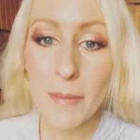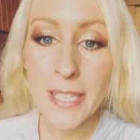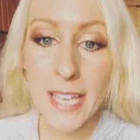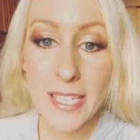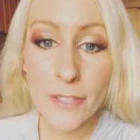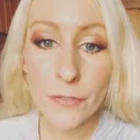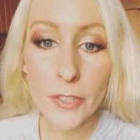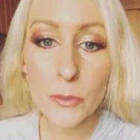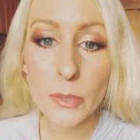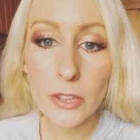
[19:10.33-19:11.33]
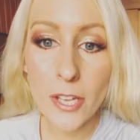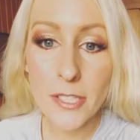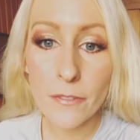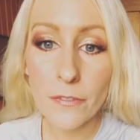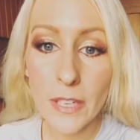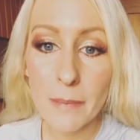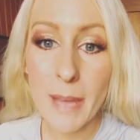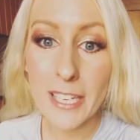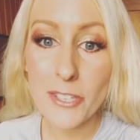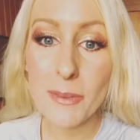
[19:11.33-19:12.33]
My days are filled with lots of fear
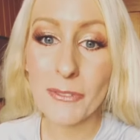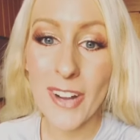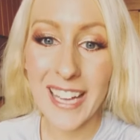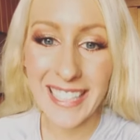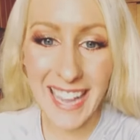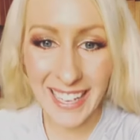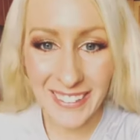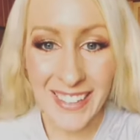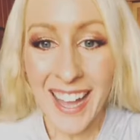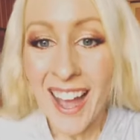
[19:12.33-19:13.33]
management right now.